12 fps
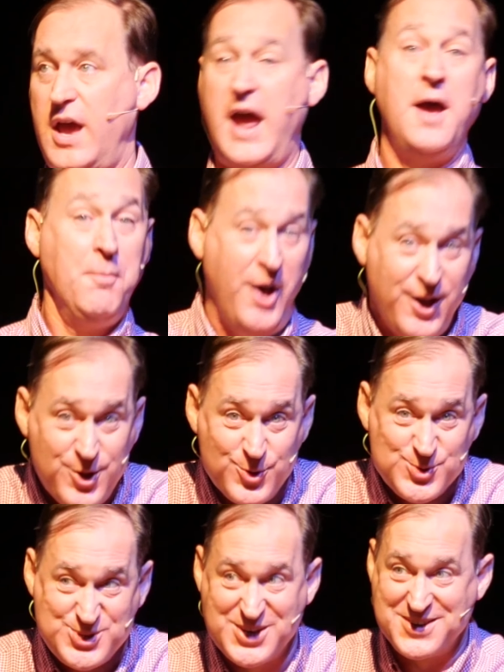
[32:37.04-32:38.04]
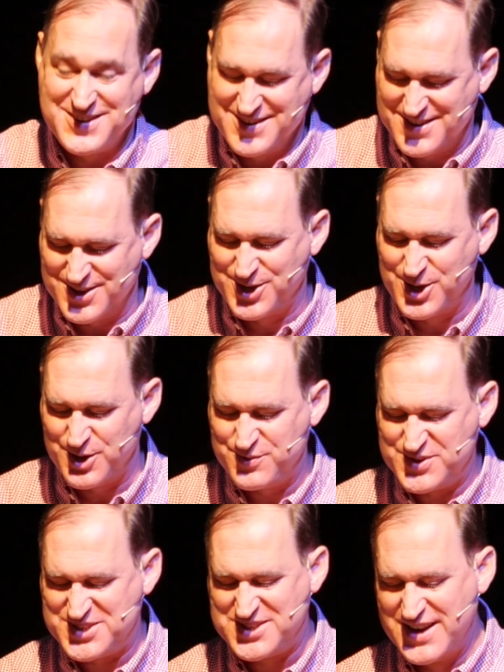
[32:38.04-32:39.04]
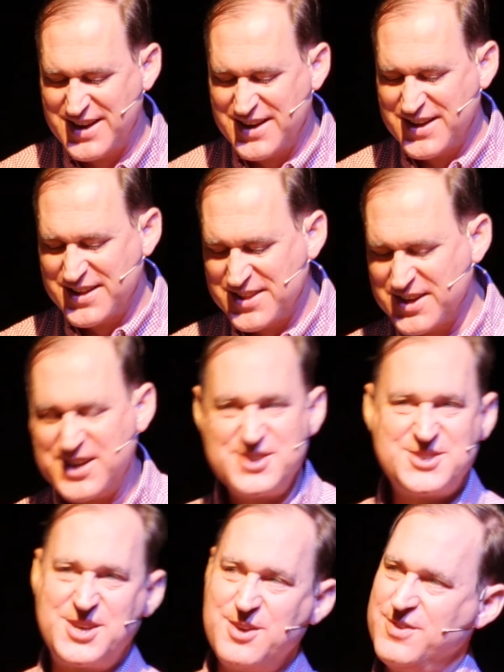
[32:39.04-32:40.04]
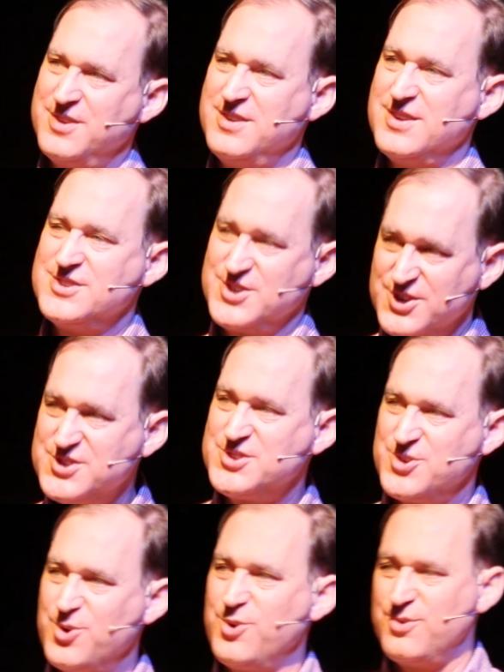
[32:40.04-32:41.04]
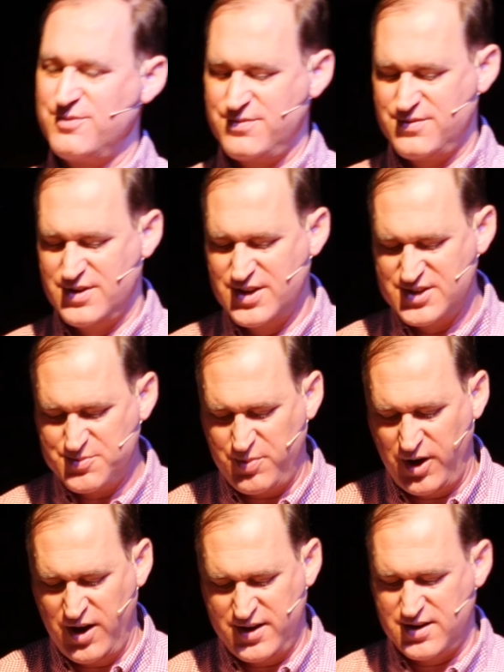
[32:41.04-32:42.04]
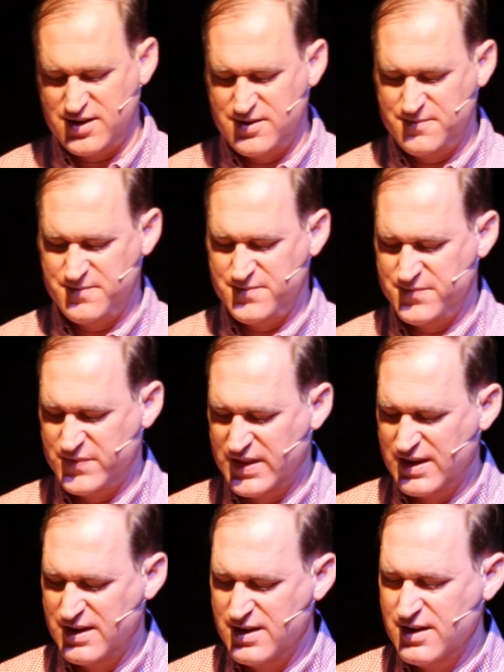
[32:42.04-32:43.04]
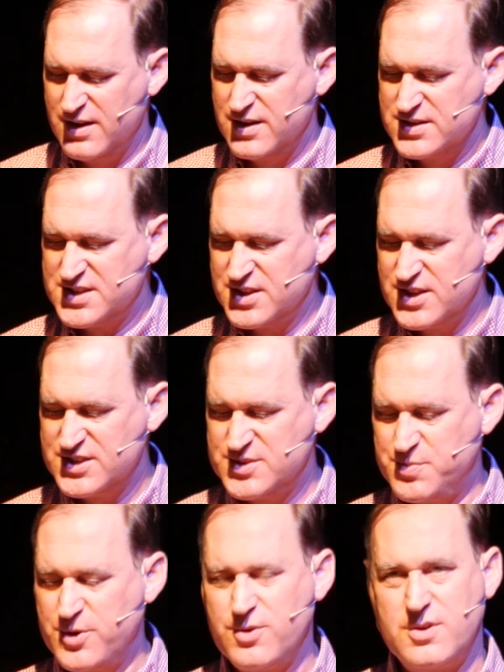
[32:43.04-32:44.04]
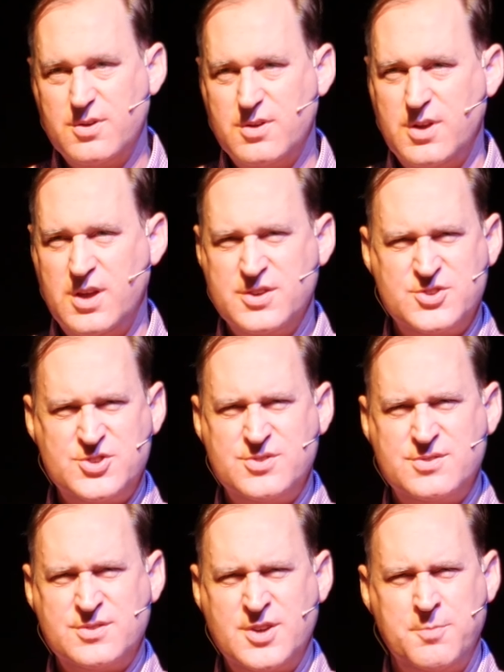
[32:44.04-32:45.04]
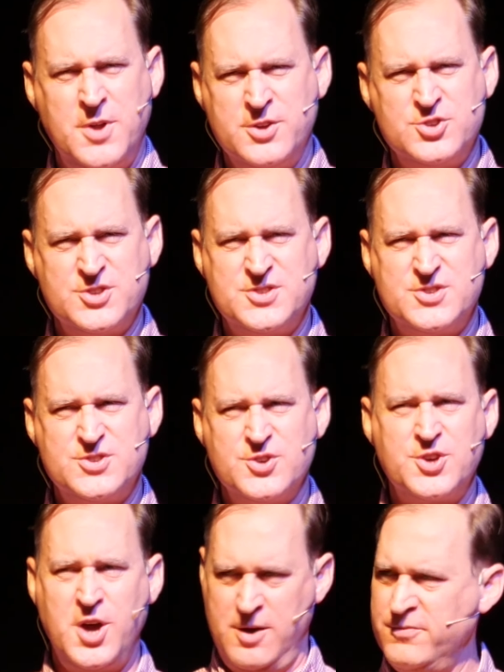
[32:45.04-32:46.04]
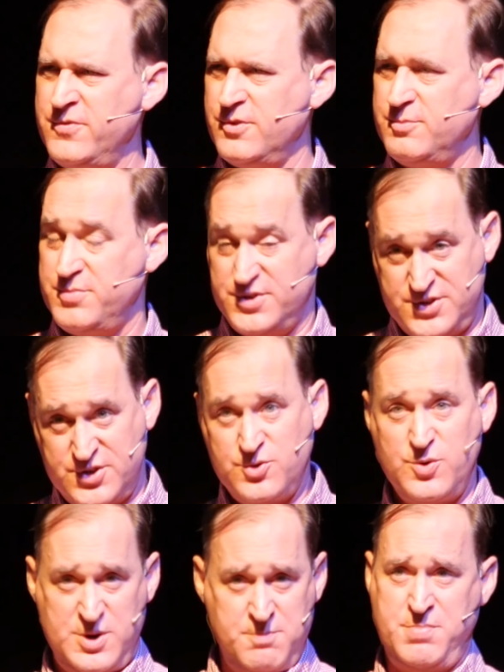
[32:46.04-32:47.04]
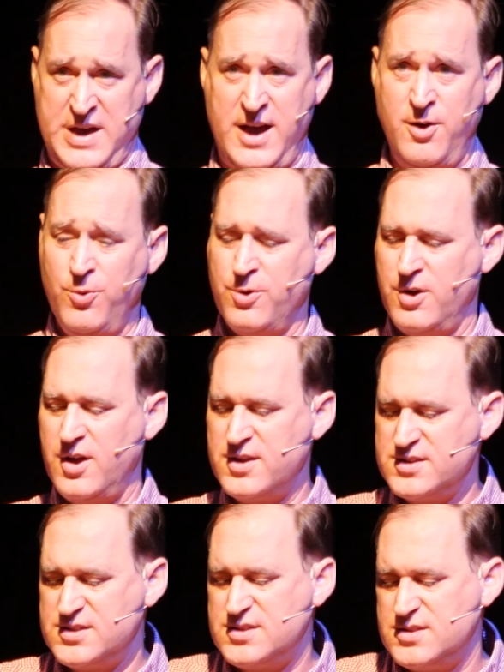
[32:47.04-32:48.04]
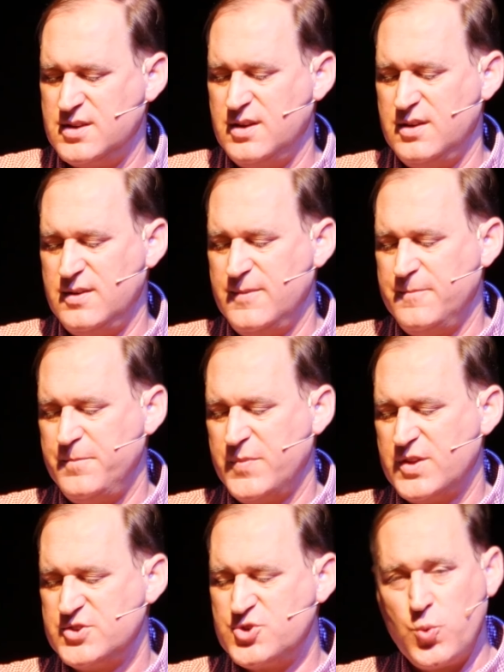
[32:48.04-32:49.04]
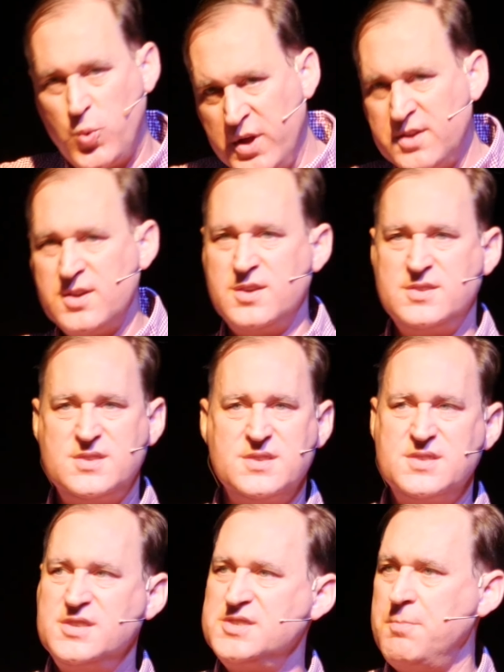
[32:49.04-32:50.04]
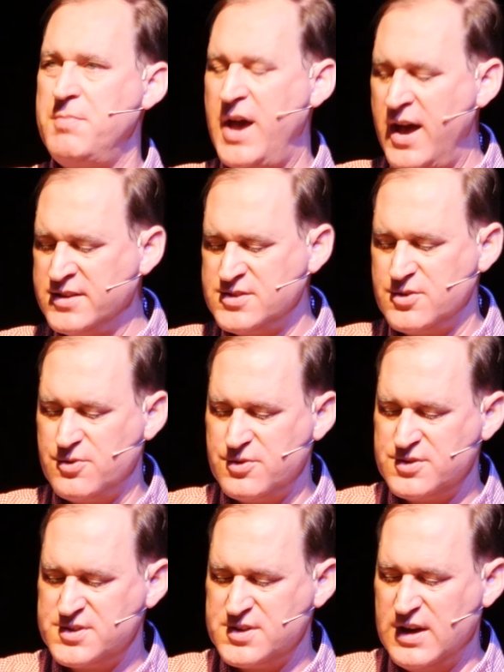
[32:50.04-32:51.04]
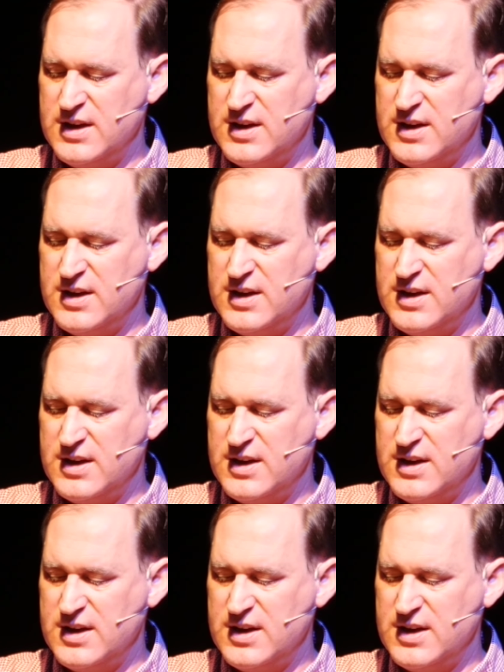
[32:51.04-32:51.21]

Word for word: Am I using the gifts that he's given to serve his body. See, the Spirit has come not just to comfort, but to empower us to witness as his ambassadors,